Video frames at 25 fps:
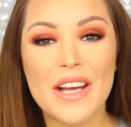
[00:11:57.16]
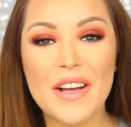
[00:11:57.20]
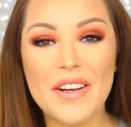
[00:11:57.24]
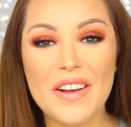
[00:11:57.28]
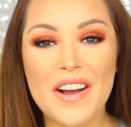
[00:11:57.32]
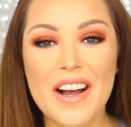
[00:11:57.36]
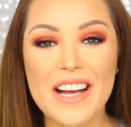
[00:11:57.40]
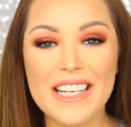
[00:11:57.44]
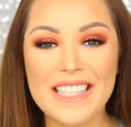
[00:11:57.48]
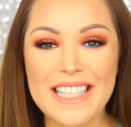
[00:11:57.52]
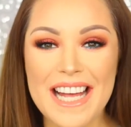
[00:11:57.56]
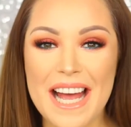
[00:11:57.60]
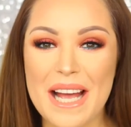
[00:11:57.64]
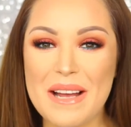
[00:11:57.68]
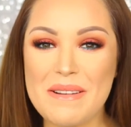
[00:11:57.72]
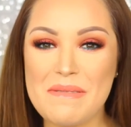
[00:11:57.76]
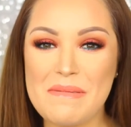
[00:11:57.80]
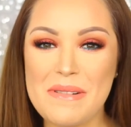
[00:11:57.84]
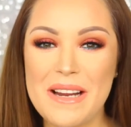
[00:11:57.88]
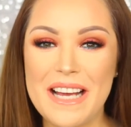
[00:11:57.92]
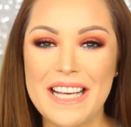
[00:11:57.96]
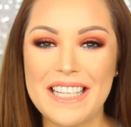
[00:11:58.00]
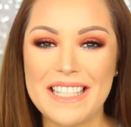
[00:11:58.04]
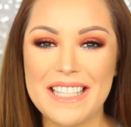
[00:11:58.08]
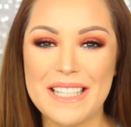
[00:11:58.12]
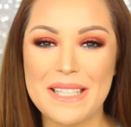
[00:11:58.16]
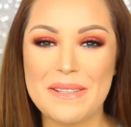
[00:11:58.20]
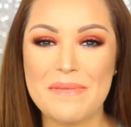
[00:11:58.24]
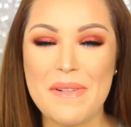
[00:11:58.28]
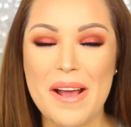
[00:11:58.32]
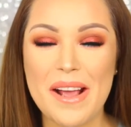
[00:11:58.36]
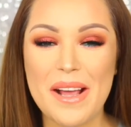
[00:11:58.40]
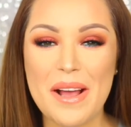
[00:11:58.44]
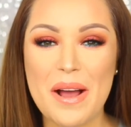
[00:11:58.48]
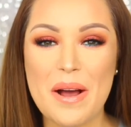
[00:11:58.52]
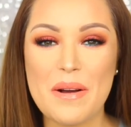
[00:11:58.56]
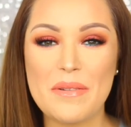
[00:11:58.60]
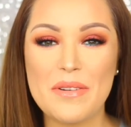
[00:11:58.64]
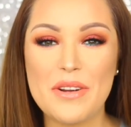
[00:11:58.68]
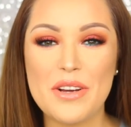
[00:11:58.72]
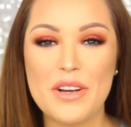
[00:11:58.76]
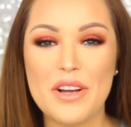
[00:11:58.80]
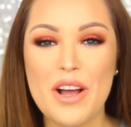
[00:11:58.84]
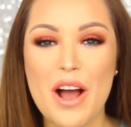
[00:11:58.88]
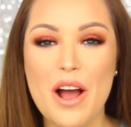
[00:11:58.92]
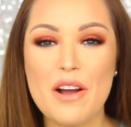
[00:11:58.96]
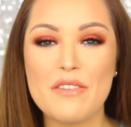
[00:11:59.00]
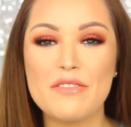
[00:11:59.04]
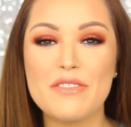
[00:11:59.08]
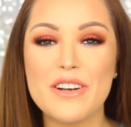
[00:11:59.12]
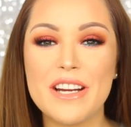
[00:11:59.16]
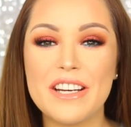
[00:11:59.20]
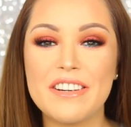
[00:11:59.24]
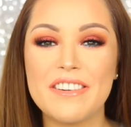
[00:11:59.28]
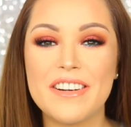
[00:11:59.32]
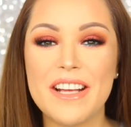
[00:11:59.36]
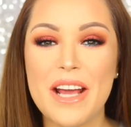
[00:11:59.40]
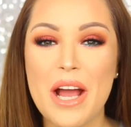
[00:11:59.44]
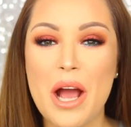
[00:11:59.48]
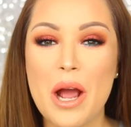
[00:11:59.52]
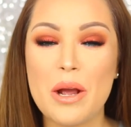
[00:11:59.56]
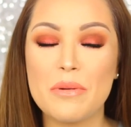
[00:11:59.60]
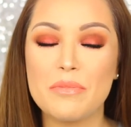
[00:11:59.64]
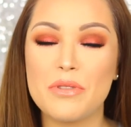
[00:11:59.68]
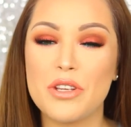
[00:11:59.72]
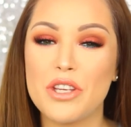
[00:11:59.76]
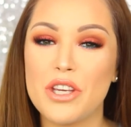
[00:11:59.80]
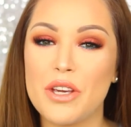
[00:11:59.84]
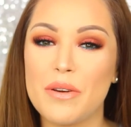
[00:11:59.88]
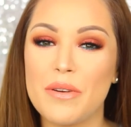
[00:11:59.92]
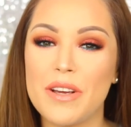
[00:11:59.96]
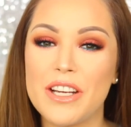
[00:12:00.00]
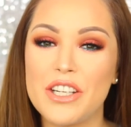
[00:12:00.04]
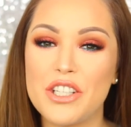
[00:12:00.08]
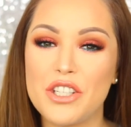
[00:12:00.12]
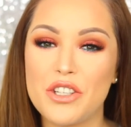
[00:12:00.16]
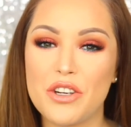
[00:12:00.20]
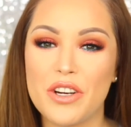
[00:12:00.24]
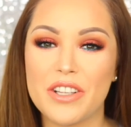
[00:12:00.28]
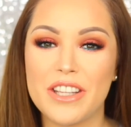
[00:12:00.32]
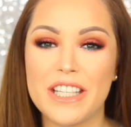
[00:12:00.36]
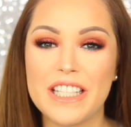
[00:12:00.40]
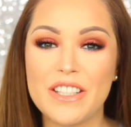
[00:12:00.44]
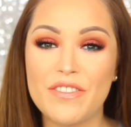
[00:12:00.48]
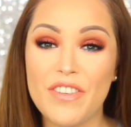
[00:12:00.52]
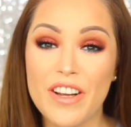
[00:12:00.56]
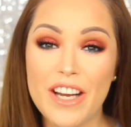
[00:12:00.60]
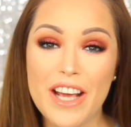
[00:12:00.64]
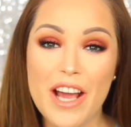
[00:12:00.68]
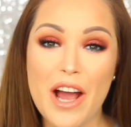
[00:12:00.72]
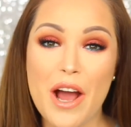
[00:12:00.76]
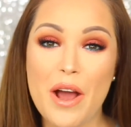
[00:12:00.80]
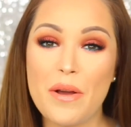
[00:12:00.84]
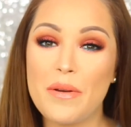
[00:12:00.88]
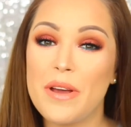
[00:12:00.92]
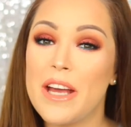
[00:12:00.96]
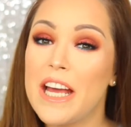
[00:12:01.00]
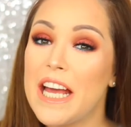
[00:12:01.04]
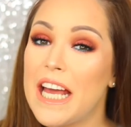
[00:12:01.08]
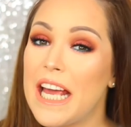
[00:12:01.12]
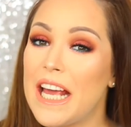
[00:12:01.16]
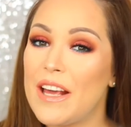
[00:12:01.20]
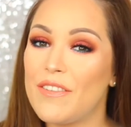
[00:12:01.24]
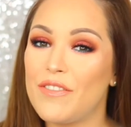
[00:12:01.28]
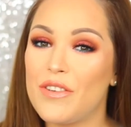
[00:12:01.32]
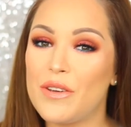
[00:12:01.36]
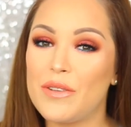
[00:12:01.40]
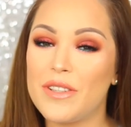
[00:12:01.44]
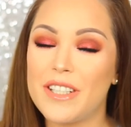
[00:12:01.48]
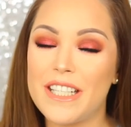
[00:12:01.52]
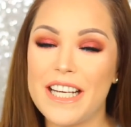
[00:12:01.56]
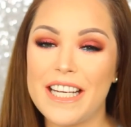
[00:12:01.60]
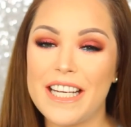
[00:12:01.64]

So guys, that completes this makeup look. I really, really hope that you enjoyed this video. If you